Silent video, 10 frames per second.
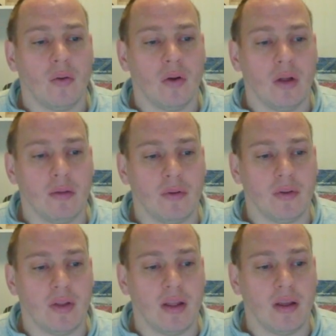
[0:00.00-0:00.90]
if we
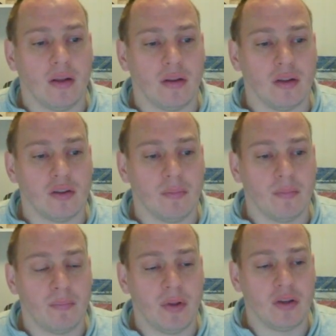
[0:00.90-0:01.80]
take this
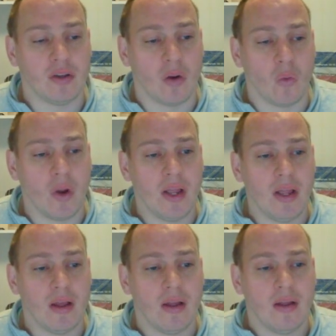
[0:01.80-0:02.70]
piece away
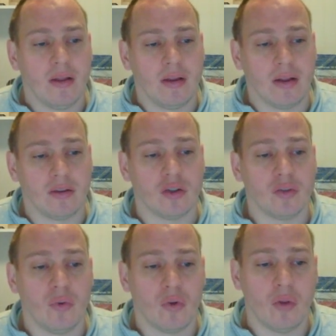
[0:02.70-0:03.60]
there's a
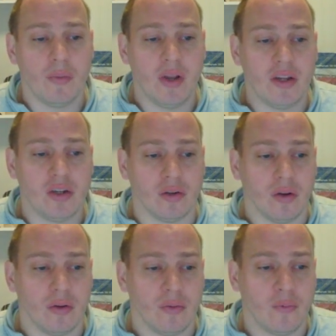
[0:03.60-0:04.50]
small combination
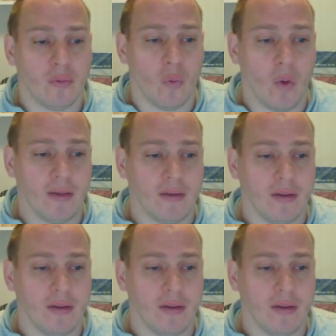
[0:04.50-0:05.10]
for white.